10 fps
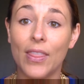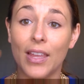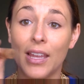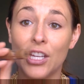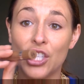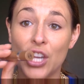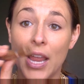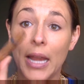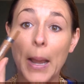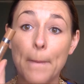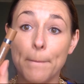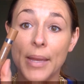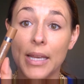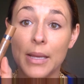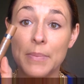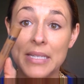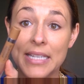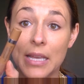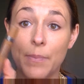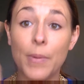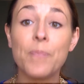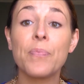the shade Medium Deep.